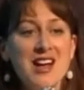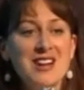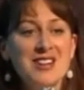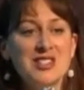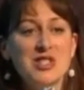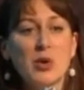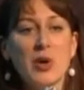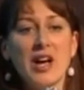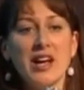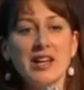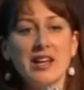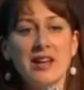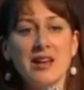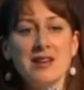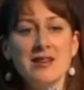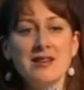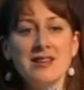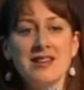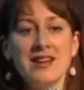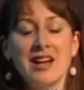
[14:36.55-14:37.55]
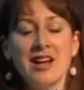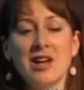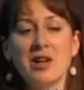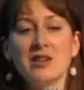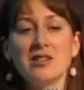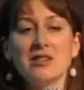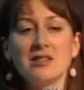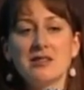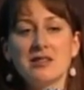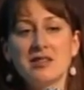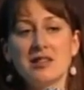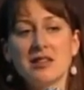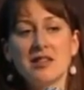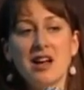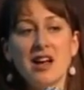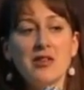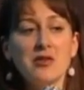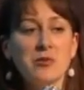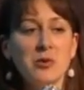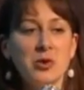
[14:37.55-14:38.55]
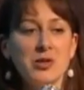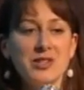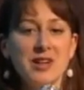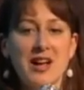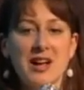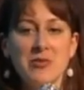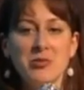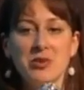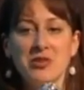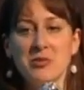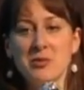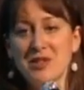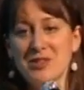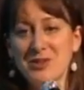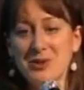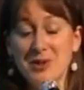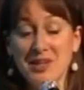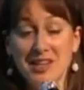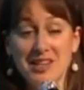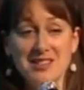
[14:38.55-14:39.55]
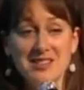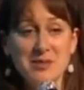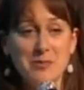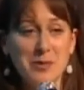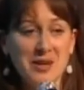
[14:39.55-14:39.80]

so I can still have more time with my two kids,